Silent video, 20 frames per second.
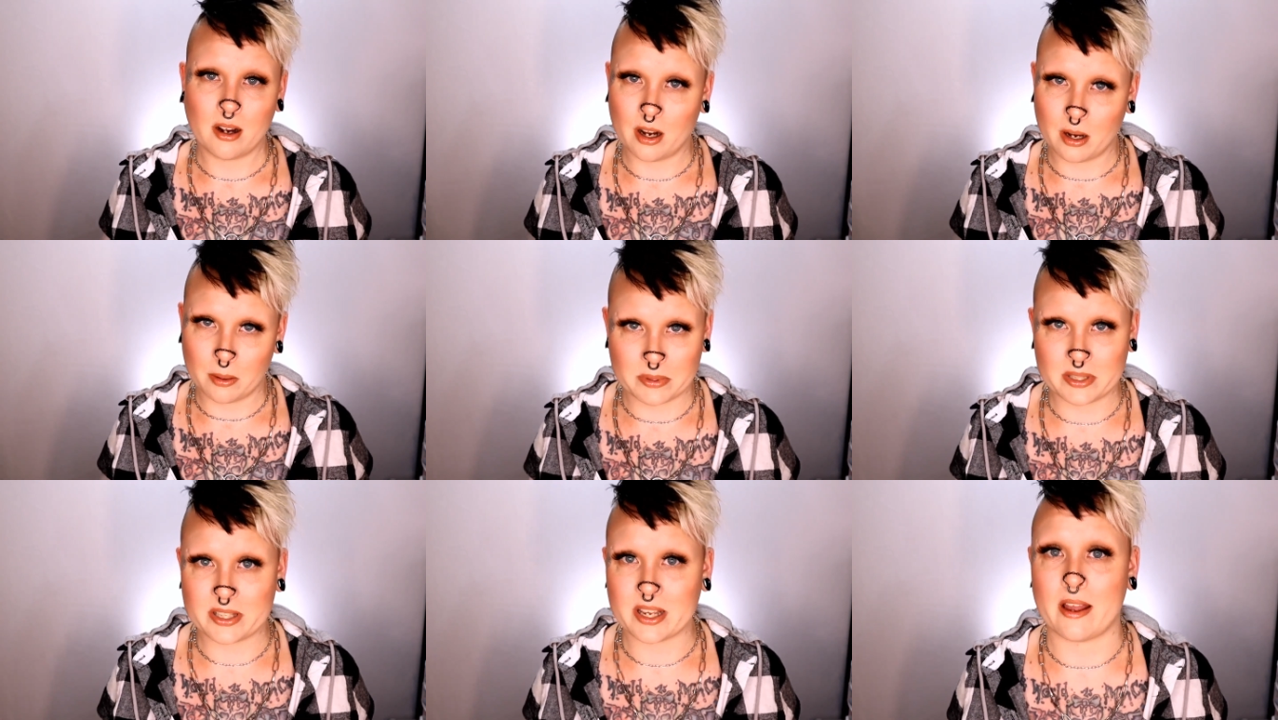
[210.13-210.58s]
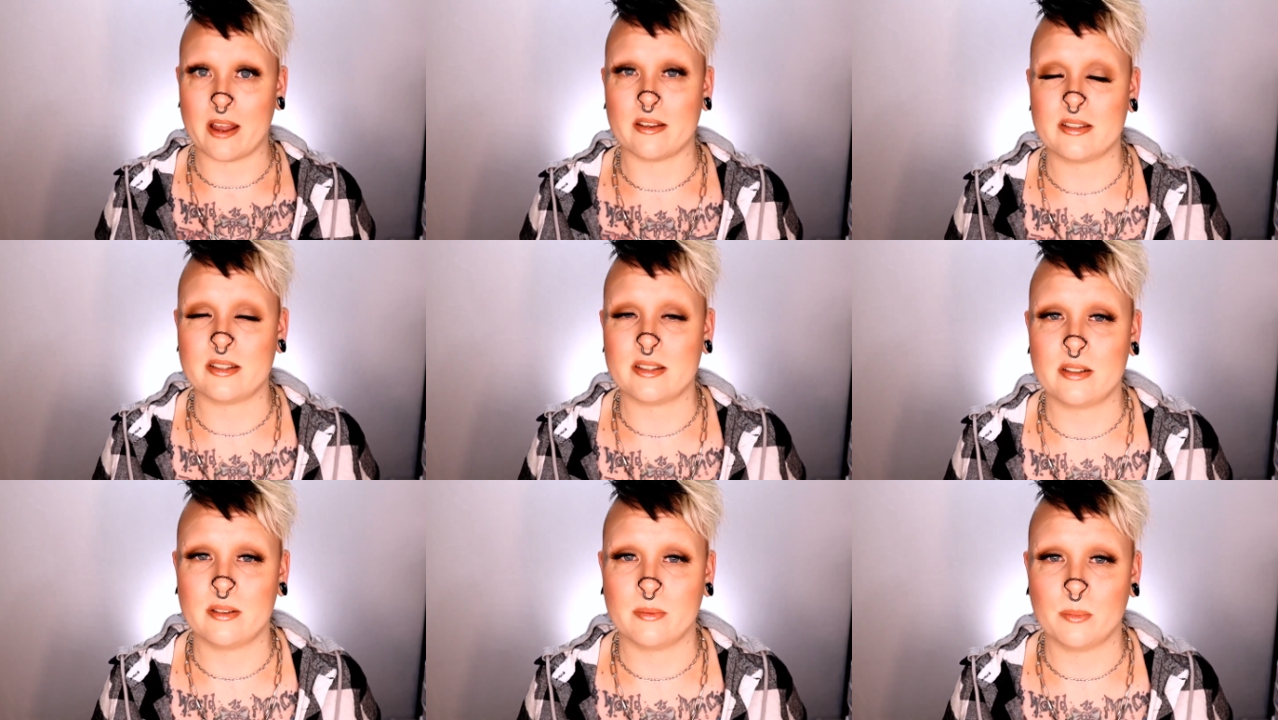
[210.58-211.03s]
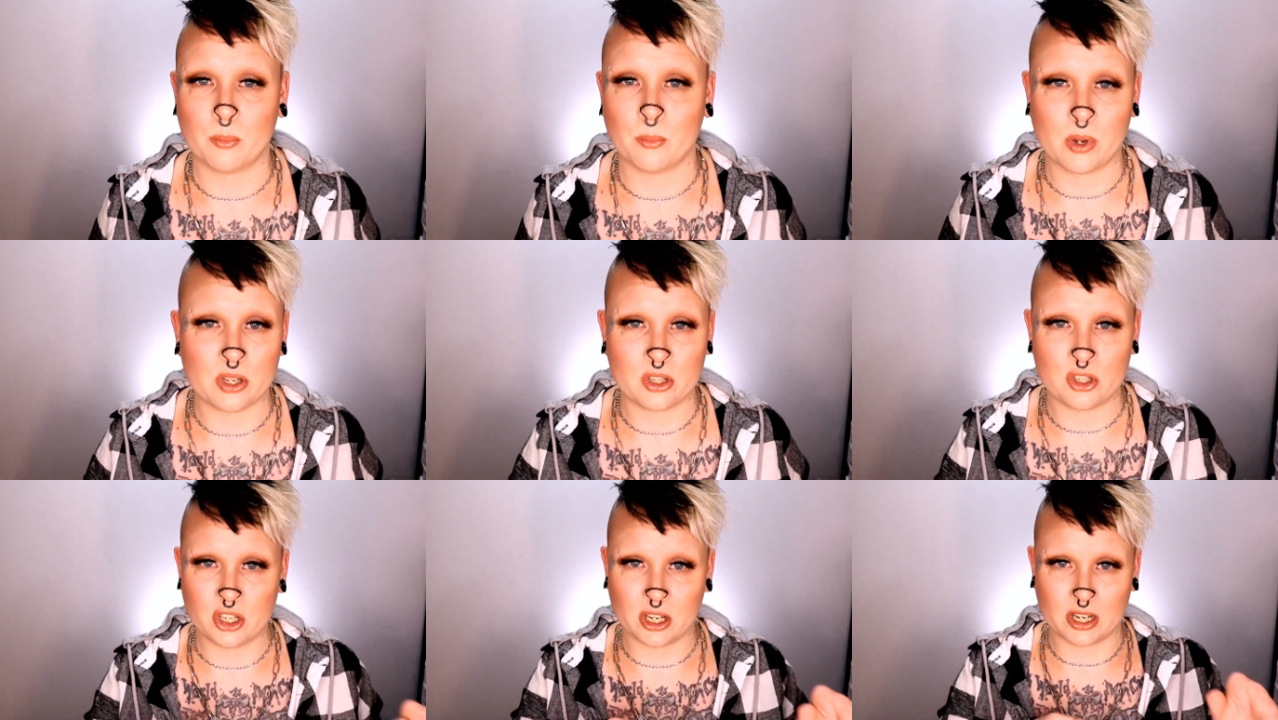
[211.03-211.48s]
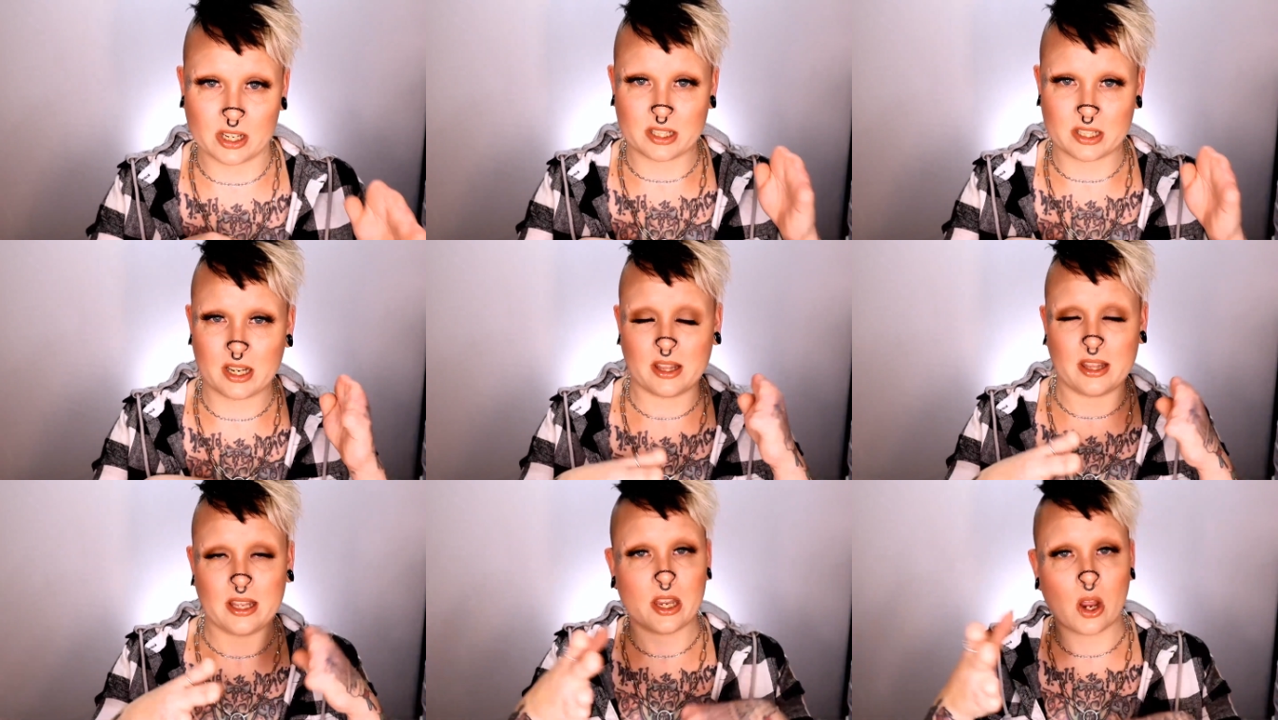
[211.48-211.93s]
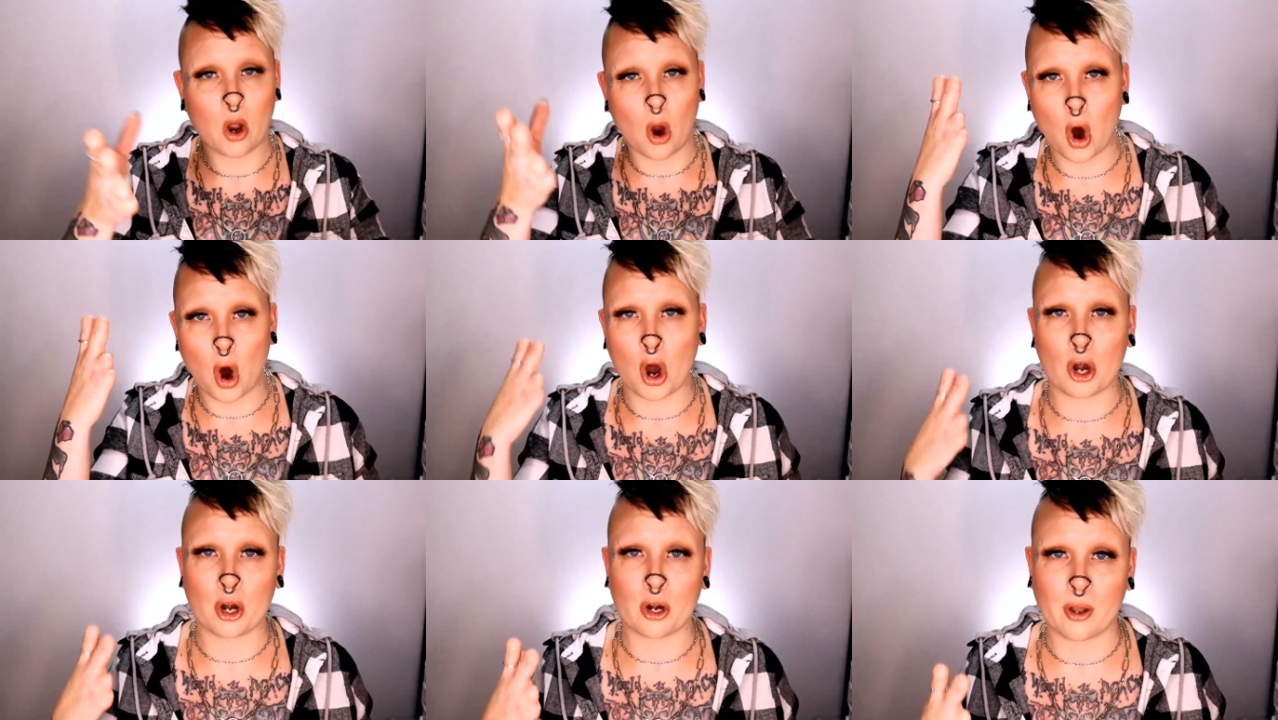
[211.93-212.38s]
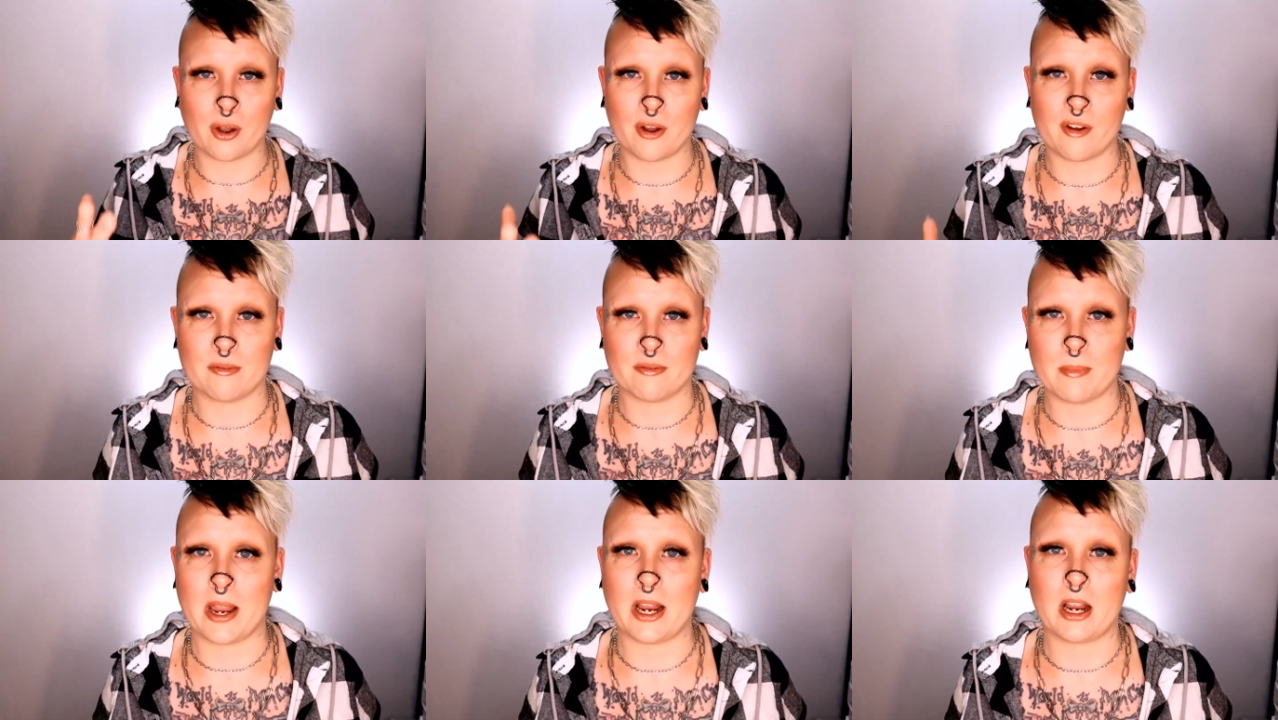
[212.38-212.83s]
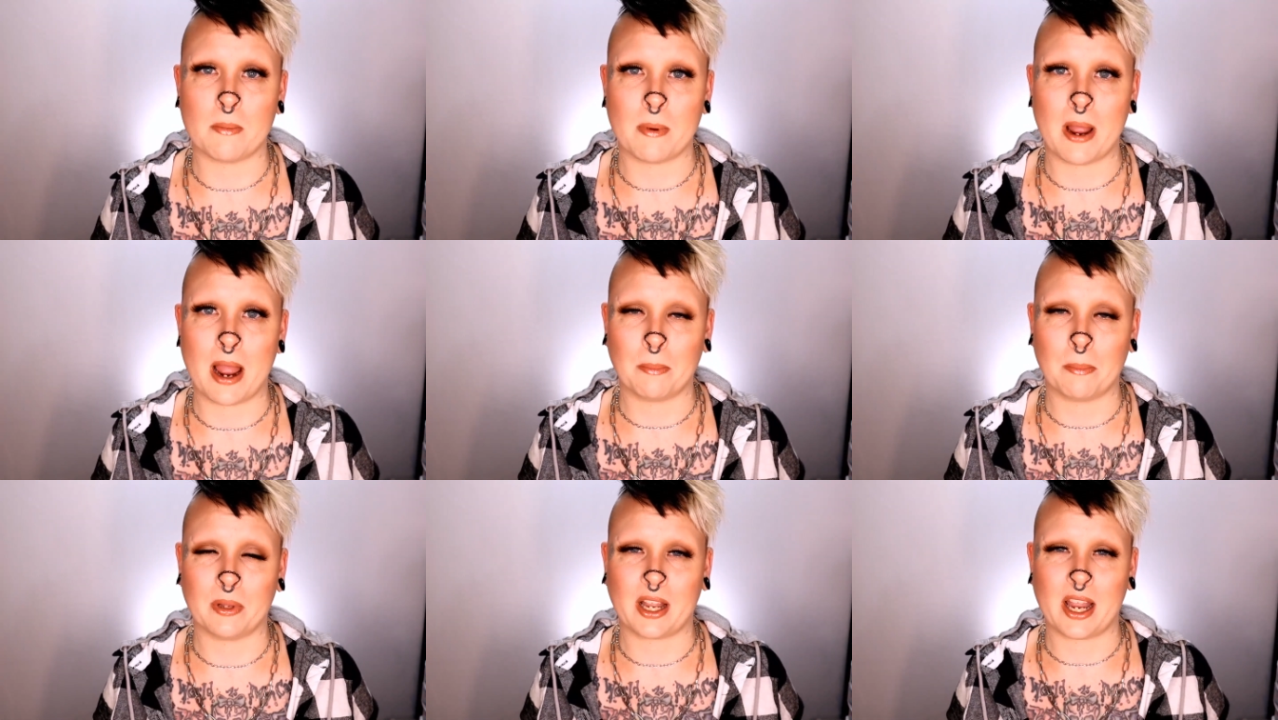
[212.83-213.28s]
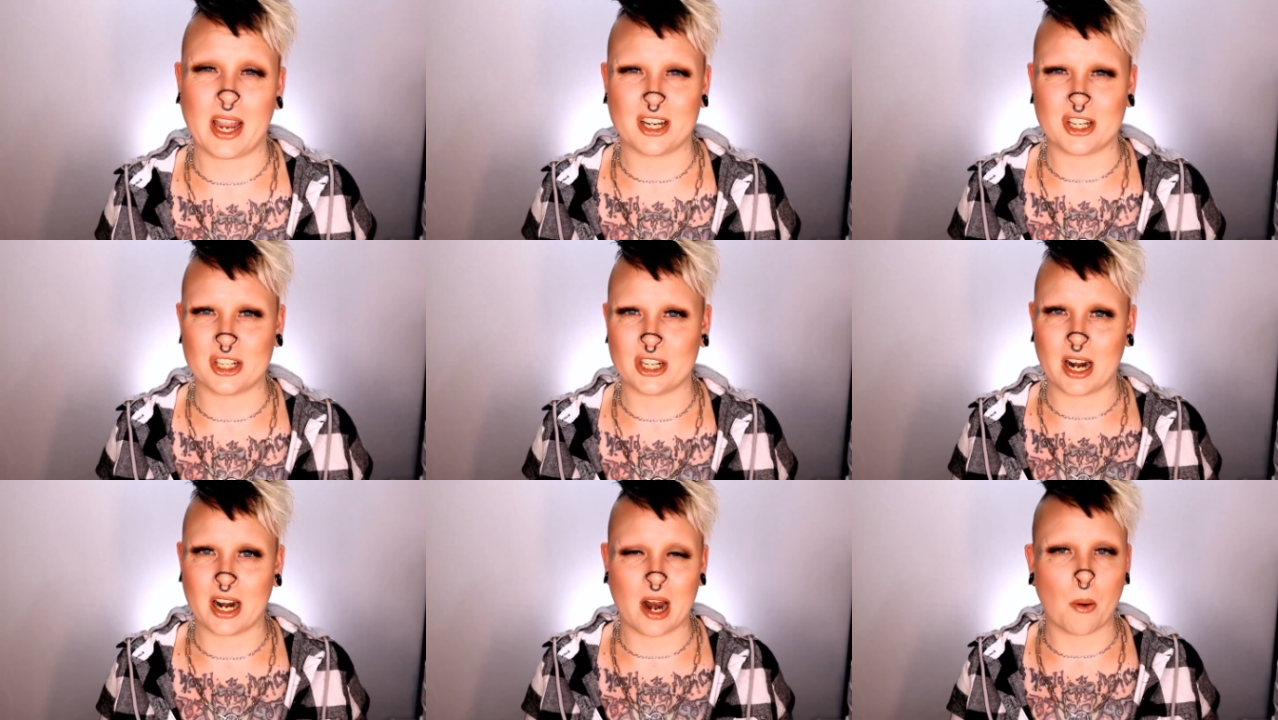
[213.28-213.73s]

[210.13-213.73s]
obsessed with just the art of makeup application.